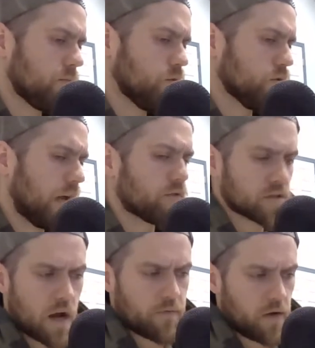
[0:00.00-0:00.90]
You will never
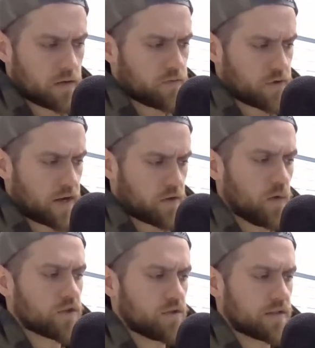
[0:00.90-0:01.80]
stop falling off track. The
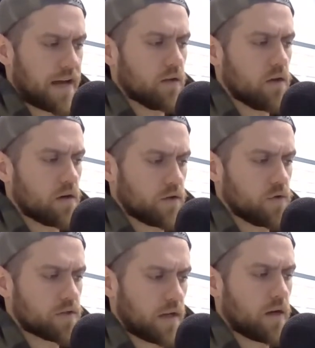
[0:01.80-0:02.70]
question is, how long do
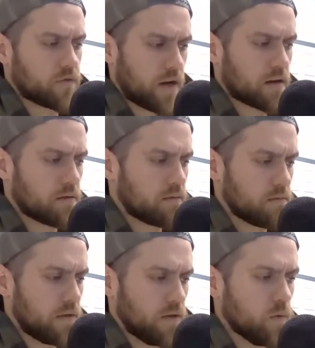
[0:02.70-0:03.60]
you stay off track
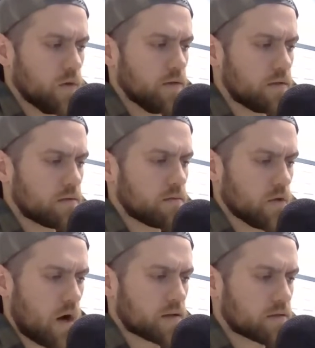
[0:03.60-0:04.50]
in the woods,
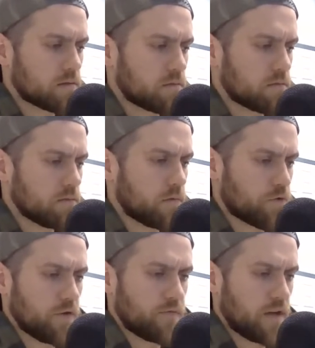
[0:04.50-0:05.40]
lost,
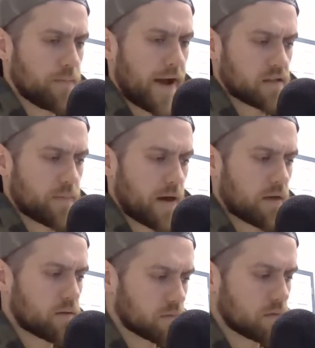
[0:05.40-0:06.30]
before you get back to the
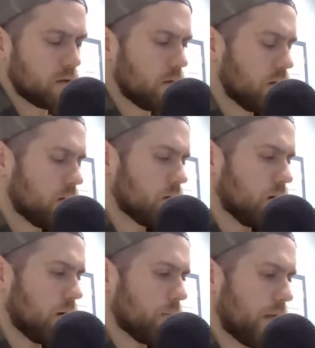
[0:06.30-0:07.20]
path?
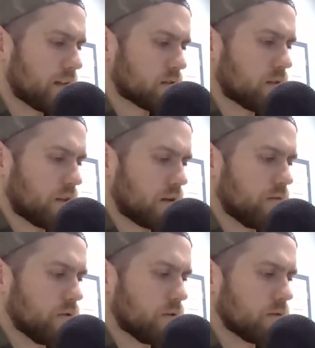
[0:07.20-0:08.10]
That's the thing that I've
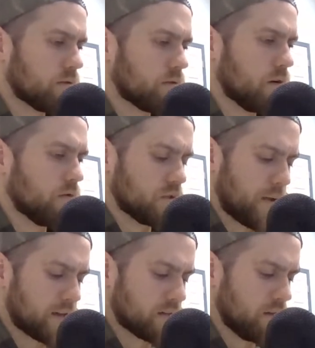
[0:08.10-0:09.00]
learned over these
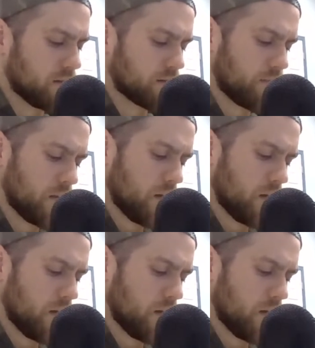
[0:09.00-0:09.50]
past 10 years.